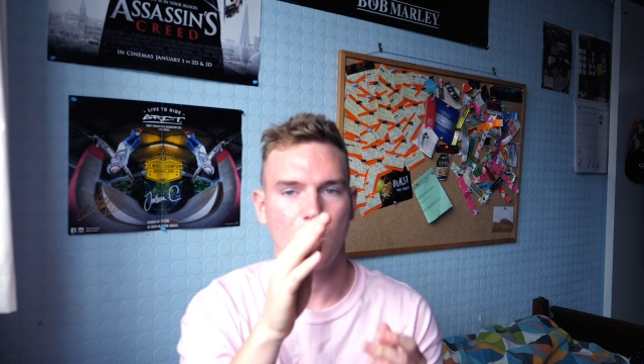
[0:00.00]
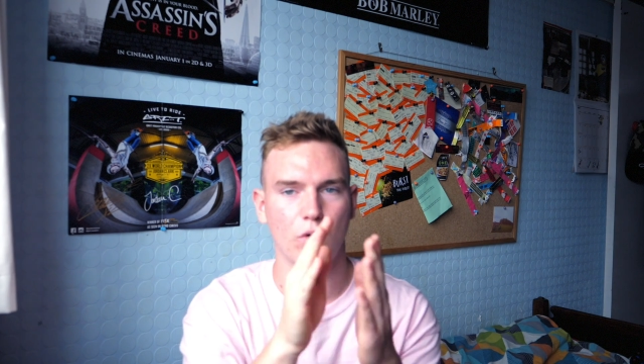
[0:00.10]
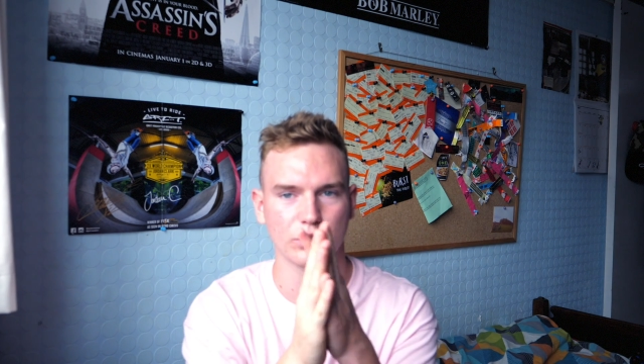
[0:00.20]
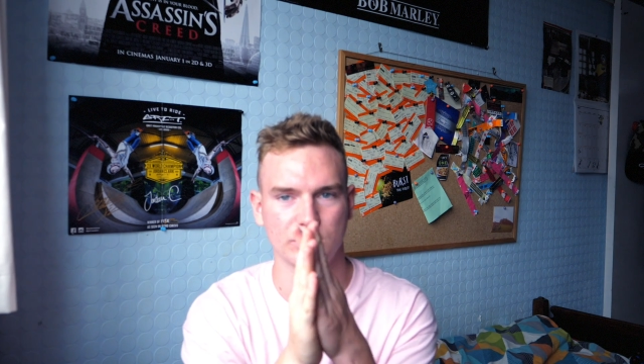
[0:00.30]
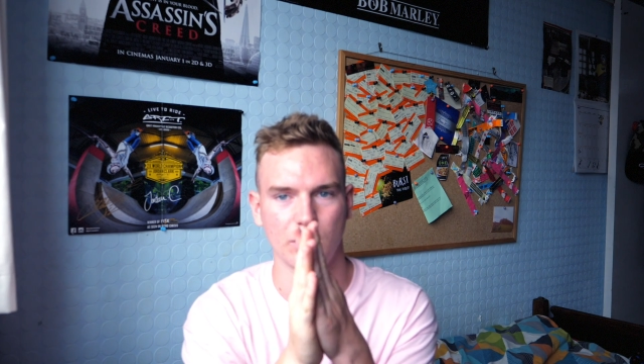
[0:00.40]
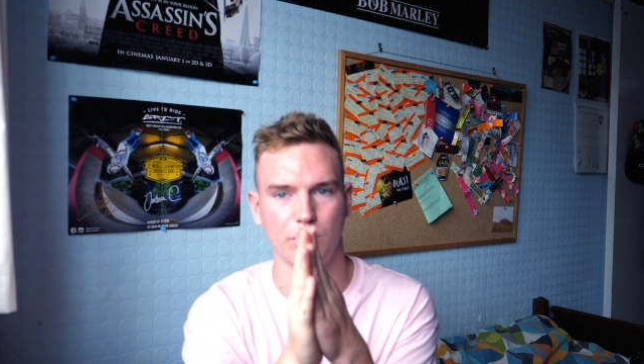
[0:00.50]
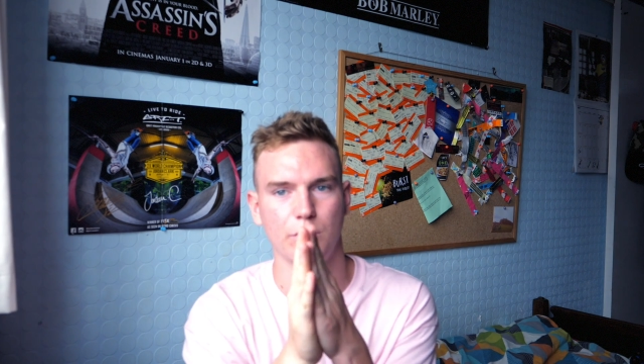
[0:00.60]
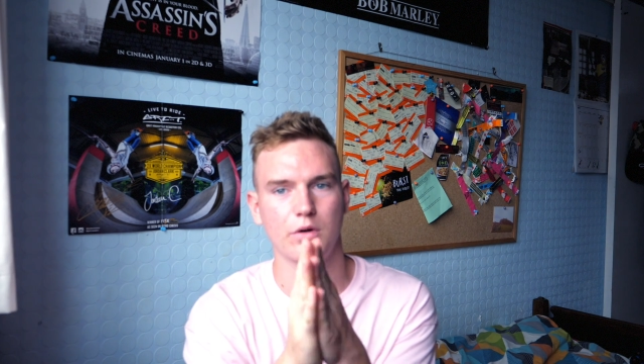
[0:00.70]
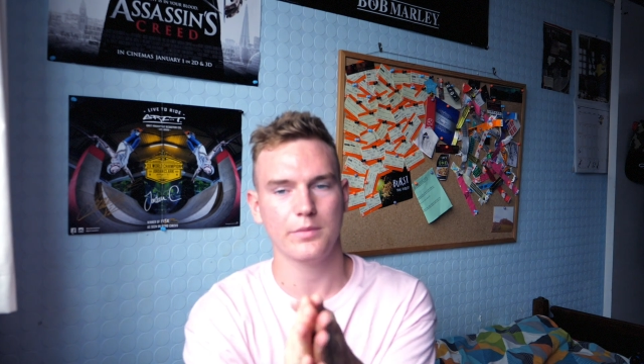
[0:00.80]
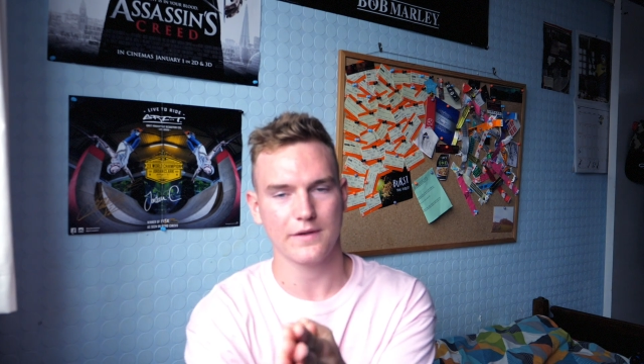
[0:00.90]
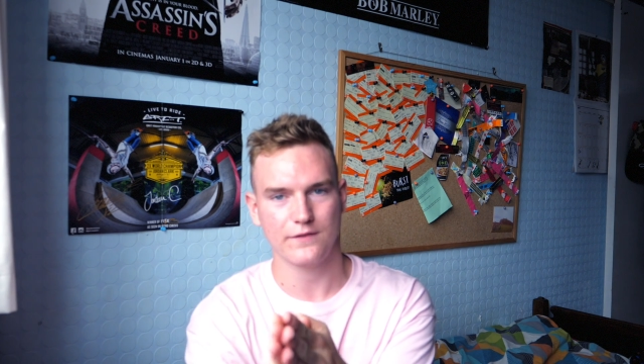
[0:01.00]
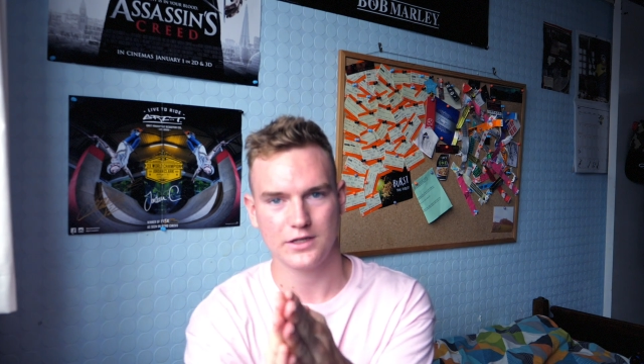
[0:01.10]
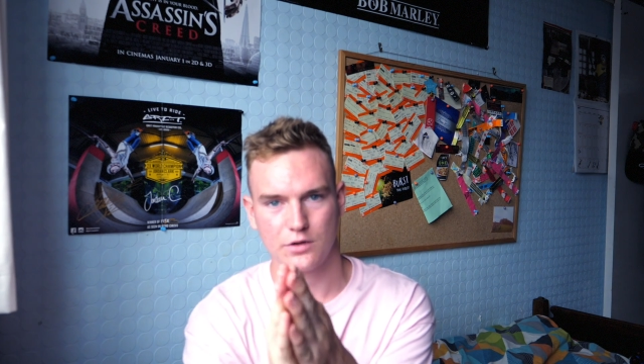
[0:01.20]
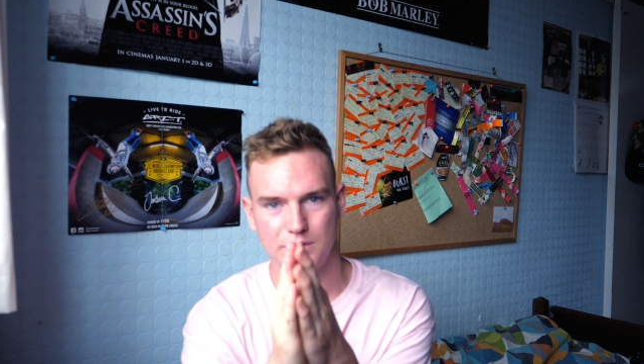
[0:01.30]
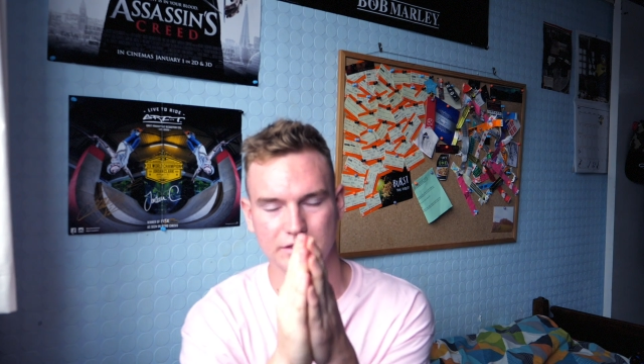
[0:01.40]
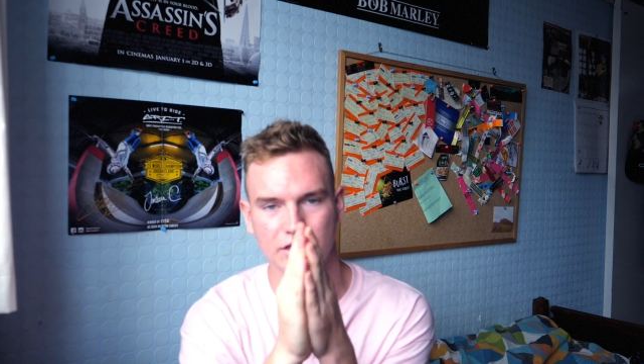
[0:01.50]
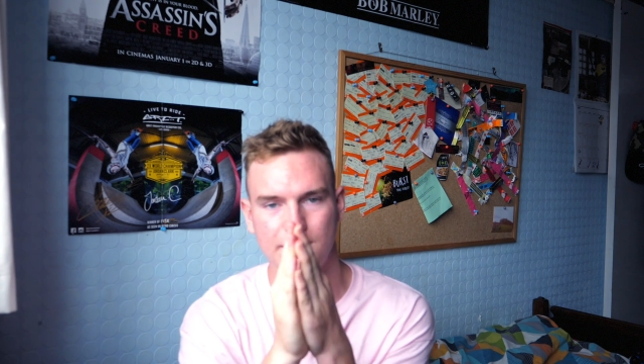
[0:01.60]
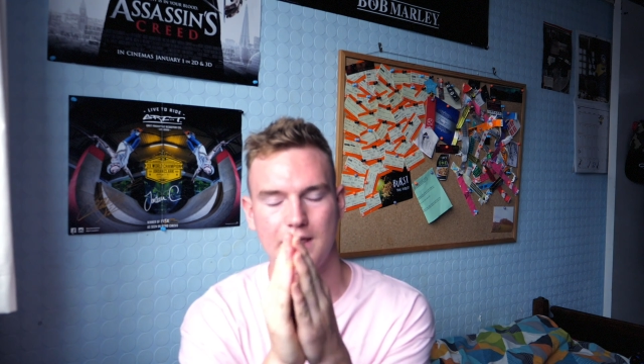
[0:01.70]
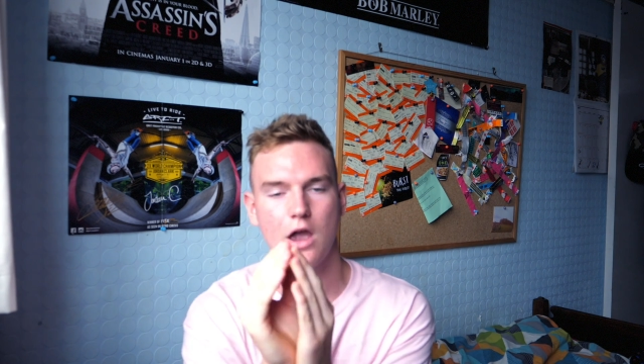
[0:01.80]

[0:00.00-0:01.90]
Also, there will be a video this Sunday.